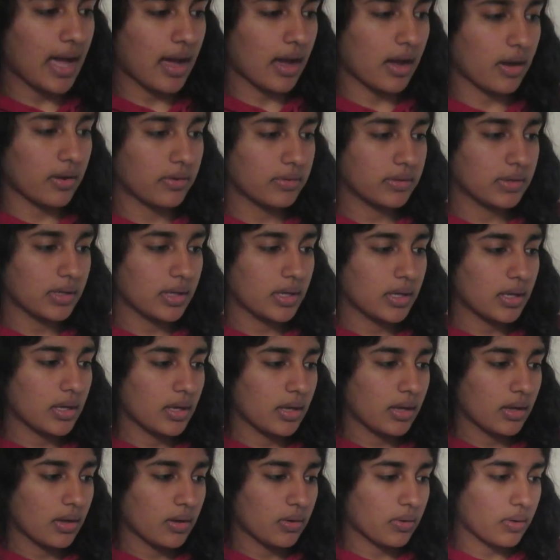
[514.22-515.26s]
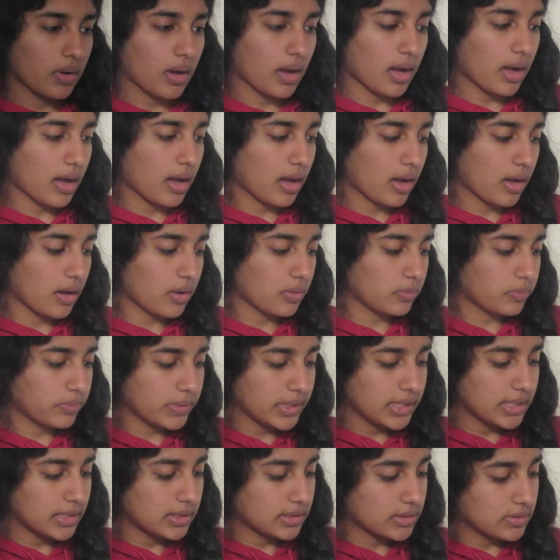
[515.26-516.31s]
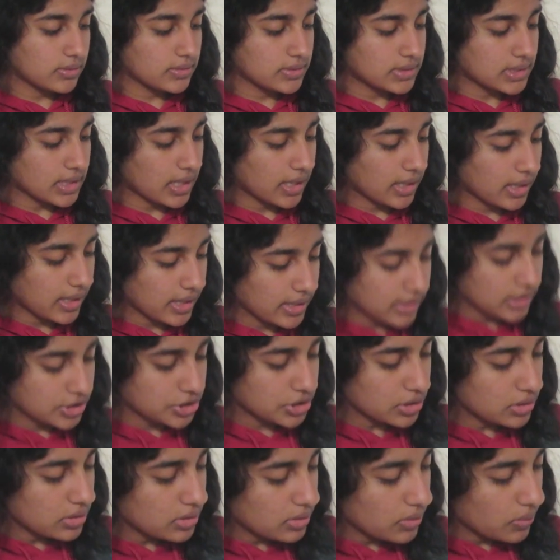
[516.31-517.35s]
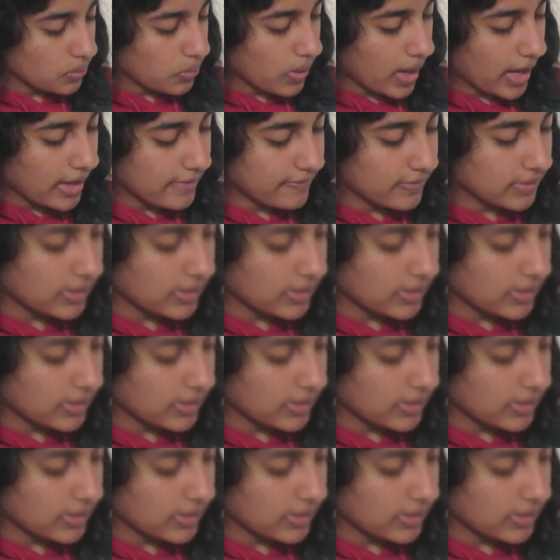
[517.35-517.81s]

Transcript: out, we used our initial y